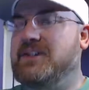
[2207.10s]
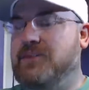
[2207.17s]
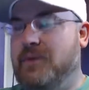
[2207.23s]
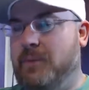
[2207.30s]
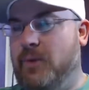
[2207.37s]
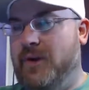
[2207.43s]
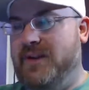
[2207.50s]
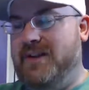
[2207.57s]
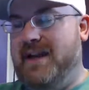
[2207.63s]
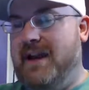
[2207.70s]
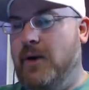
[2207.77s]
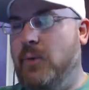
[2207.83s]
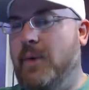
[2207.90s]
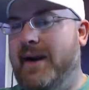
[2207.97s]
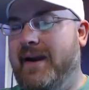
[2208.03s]
to a point
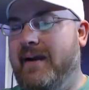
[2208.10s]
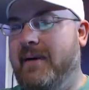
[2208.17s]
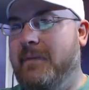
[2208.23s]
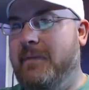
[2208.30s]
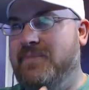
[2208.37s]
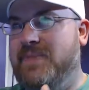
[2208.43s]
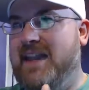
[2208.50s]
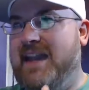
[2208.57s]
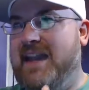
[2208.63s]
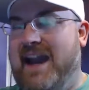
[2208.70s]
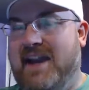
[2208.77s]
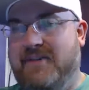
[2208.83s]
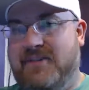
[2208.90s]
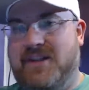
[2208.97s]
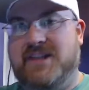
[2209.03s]
now where they
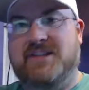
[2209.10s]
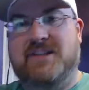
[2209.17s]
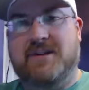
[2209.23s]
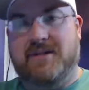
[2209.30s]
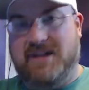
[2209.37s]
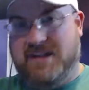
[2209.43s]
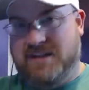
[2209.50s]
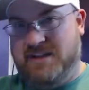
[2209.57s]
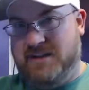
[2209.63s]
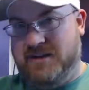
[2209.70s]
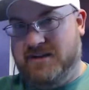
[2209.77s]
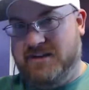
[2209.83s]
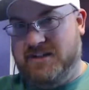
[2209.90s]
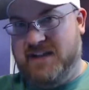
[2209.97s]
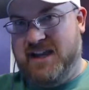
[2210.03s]
have things that are easy to
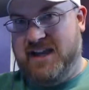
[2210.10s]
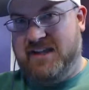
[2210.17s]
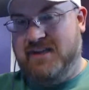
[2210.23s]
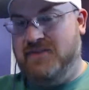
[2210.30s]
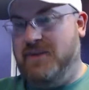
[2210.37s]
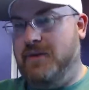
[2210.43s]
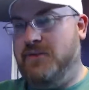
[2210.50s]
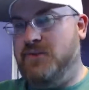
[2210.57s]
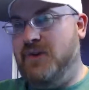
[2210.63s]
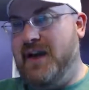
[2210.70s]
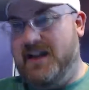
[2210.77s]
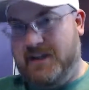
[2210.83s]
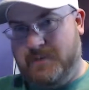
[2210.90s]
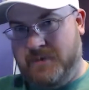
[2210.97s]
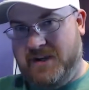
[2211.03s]
understand. If they're
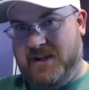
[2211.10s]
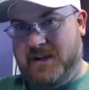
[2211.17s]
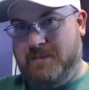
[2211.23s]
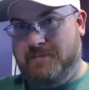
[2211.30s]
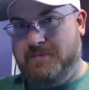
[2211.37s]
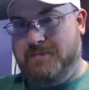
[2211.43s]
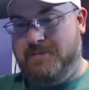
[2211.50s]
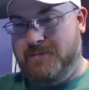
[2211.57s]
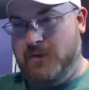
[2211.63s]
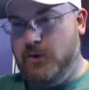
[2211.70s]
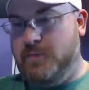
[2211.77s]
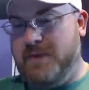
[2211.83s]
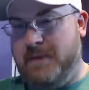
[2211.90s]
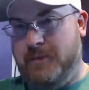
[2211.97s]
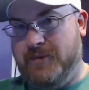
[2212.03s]
trying to bring in
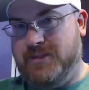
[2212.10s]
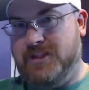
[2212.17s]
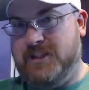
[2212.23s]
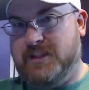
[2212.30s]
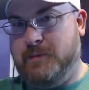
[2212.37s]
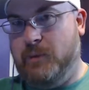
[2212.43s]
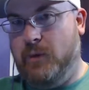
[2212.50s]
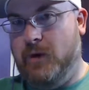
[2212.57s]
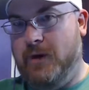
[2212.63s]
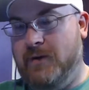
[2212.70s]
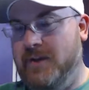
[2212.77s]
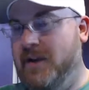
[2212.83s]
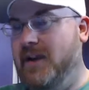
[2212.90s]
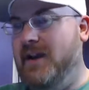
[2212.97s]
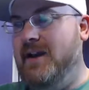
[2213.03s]
new people to the
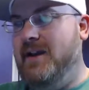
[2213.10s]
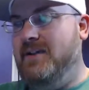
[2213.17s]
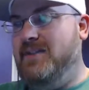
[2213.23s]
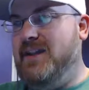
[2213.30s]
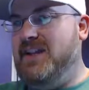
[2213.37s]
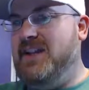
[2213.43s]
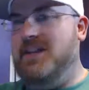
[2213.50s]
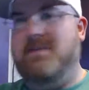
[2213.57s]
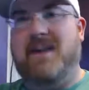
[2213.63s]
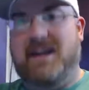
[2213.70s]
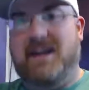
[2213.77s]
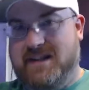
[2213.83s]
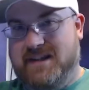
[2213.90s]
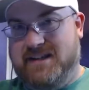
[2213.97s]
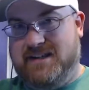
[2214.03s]
sport, they need to make
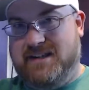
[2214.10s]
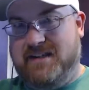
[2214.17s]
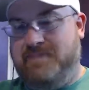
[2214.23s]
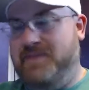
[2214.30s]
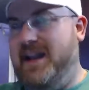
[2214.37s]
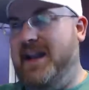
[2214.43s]
it easy.